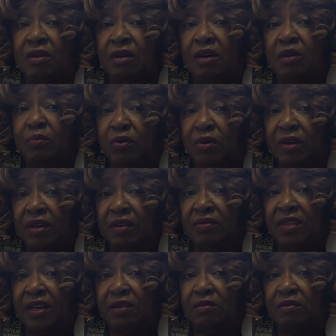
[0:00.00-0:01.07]
a park
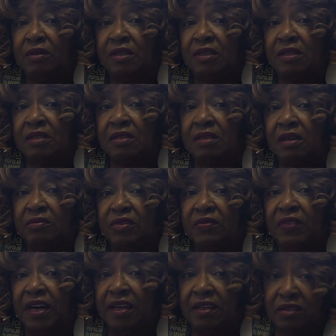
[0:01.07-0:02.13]
that was
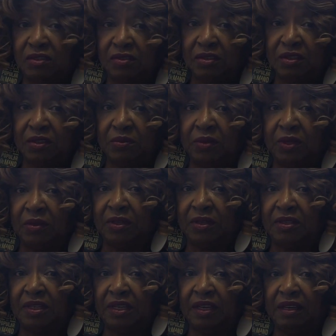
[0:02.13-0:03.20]
provided to the
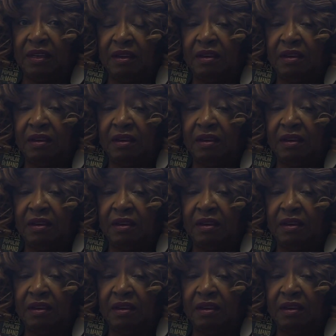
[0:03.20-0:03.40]
community